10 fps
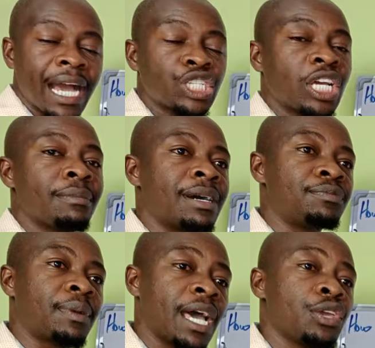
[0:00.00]
actually
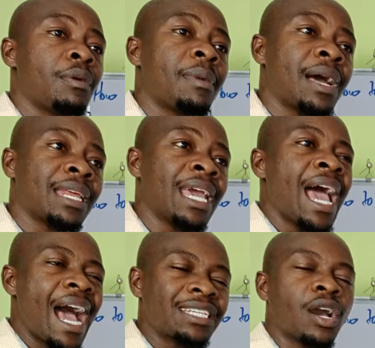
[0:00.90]
multiply your money
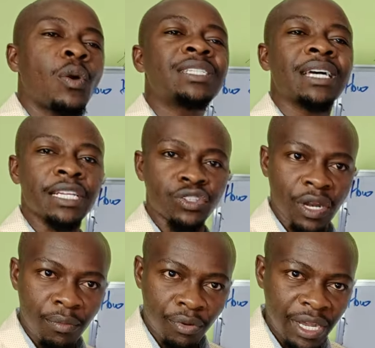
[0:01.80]
at a quite a
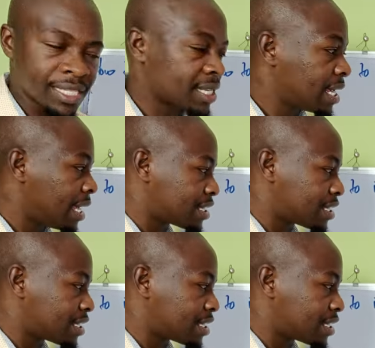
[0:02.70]
reasonable rate,